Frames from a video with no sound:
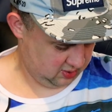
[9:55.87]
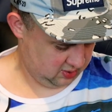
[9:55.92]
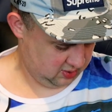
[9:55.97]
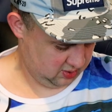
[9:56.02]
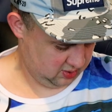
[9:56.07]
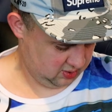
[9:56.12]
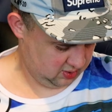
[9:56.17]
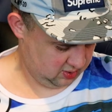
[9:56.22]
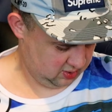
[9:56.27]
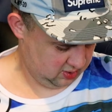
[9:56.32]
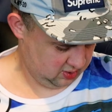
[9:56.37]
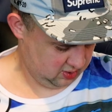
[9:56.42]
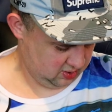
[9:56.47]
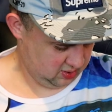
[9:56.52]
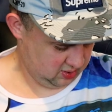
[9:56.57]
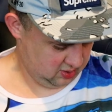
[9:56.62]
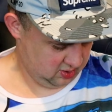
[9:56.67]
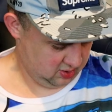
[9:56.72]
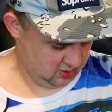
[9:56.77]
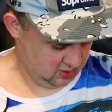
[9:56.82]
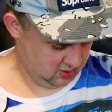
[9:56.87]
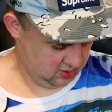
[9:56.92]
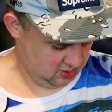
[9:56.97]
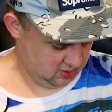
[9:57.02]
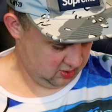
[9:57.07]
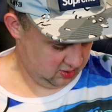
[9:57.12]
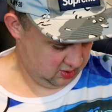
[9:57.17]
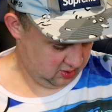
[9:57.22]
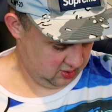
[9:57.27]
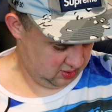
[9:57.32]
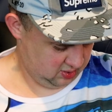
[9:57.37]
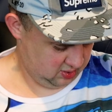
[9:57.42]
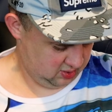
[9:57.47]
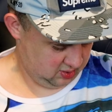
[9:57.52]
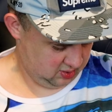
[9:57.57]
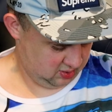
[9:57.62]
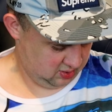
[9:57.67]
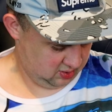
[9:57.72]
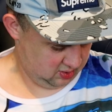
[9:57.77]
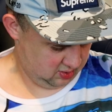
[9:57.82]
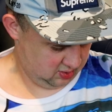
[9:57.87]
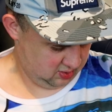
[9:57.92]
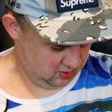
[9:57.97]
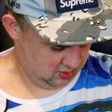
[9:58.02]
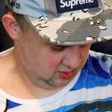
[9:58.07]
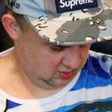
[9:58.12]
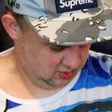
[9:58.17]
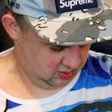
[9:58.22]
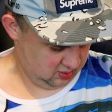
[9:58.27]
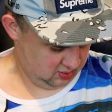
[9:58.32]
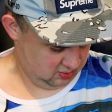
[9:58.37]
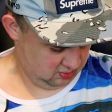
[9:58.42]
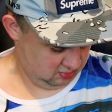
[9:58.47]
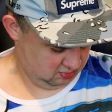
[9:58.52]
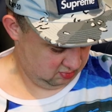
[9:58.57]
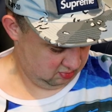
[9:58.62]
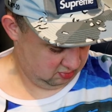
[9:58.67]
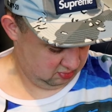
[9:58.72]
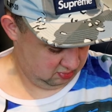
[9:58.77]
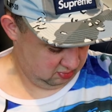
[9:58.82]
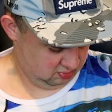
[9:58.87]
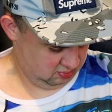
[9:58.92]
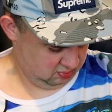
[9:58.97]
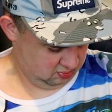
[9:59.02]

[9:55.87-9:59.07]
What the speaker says: No one is speaking in this clip.